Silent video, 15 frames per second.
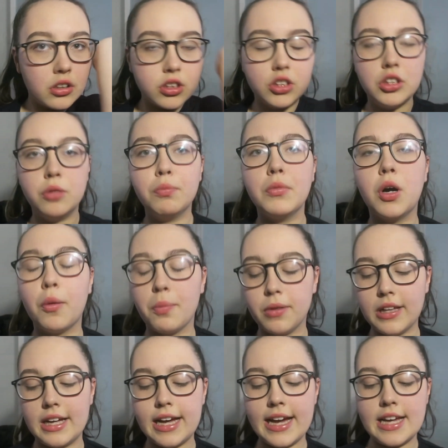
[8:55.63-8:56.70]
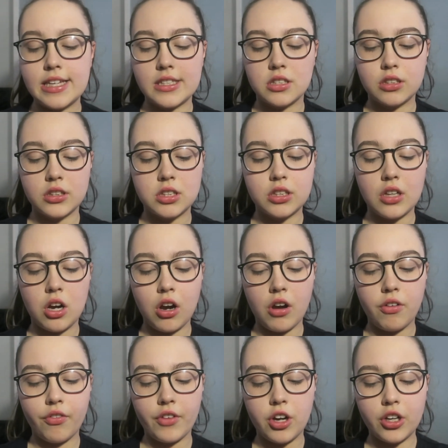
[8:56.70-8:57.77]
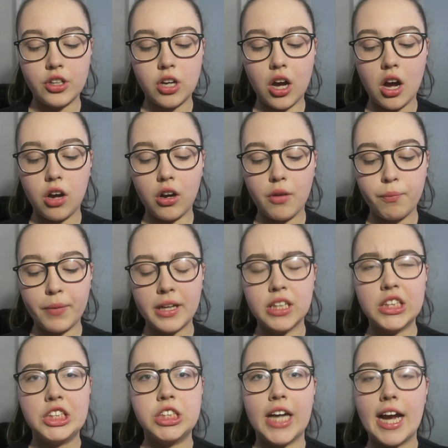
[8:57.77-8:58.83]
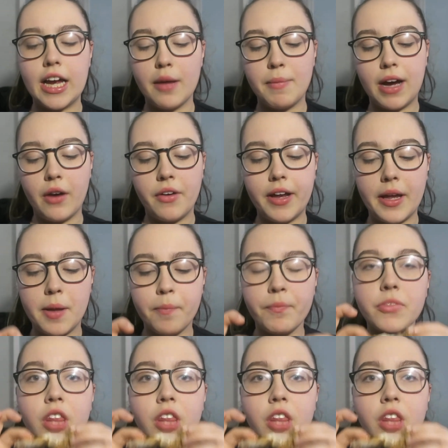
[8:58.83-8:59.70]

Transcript: done more plays and stuff and not been as shy about it